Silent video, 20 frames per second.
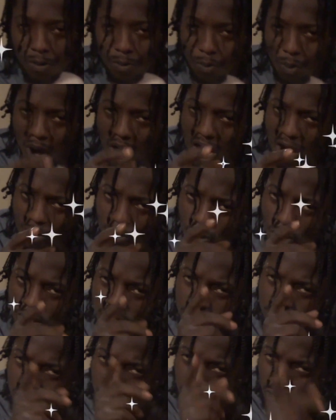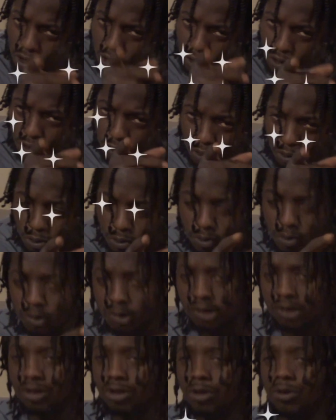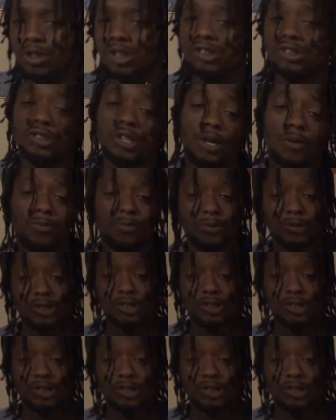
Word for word: Why wouldn't you do a sub for